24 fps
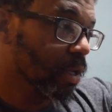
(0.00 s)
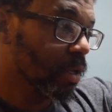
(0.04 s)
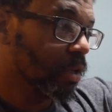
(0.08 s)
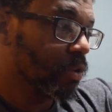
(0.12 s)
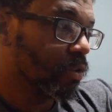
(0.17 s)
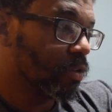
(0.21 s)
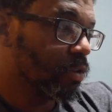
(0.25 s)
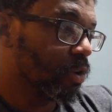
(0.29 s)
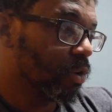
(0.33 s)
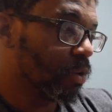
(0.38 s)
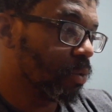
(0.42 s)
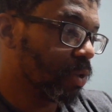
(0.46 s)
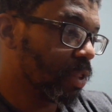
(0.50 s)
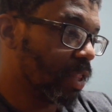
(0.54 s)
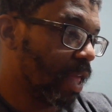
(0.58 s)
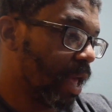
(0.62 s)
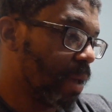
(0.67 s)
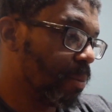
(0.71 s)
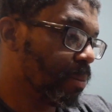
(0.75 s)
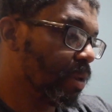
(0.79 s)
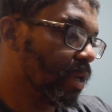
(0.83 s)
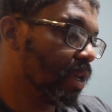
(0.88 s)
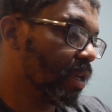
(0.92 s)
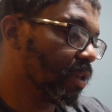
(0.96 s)
So with
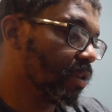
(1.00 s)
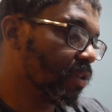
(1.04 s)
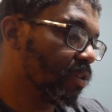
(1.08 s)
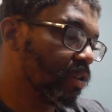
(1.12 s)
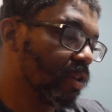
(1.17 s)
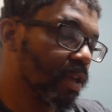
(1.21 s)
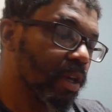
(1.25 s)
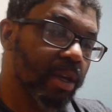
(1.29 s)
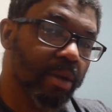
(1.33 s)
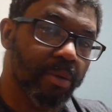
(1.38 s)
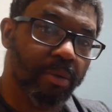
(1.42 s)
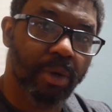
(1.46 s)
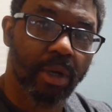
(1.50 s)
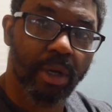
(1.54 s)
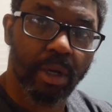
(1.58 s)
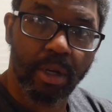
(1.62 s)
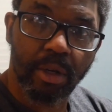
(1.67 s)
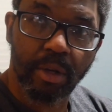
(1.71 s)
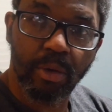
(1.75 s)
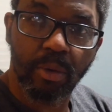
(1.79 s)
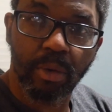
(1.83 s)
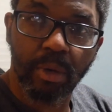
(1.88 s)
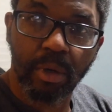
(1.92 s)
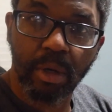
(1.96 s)
that being said, we're going
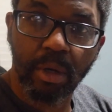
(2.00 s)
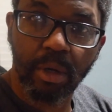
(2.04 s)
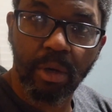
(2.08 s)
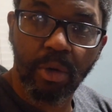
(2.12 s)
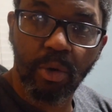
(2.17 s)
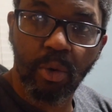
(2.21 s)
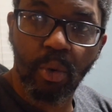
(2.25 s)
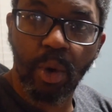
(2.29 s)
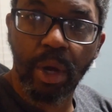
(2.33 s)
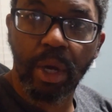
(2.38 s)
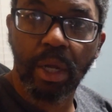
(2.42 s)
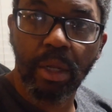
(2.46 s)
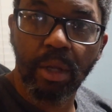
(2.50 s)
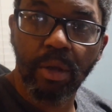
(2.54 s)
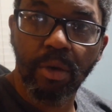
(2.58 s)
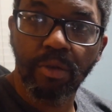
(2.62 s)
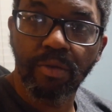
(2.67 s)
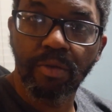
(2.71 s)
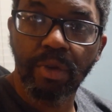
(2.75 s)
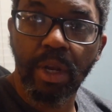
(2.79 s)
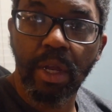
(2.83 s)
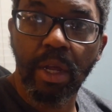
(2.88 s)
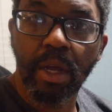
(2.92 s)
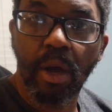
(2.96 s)
to do a quick little
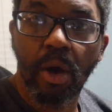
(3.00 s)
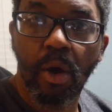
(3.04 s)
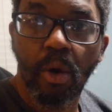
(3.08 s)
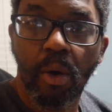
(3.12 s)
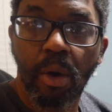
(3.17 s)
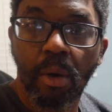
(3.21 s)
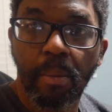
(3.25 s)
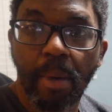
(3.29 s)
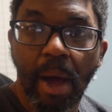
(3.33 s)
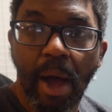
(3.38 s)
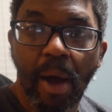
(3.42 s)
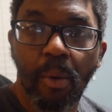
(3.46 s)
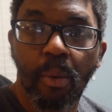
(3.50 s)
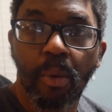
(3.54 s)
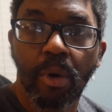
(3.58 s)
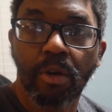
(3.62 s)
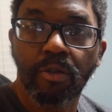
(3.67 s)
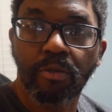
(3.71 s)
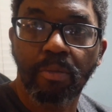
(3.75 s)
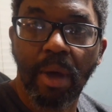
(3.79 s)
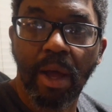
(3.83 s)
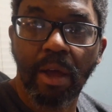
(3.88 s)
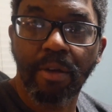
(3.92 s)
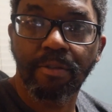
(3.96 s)
video about one
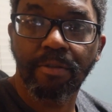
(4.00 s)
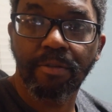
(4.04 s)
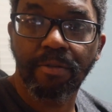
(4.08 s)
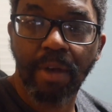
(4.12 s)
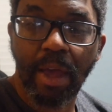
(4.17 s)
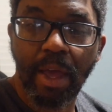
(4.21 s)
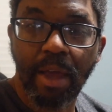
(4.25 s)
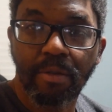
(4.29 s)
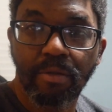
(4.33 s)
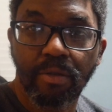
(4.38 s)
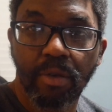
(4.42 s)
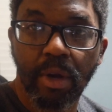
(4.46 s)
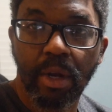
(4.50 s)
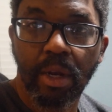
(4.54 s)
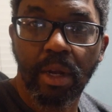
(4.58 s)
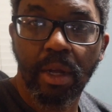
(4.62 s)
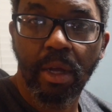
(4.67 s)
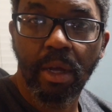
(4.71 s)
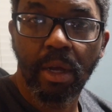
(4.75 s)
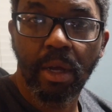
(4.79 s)
of my favorite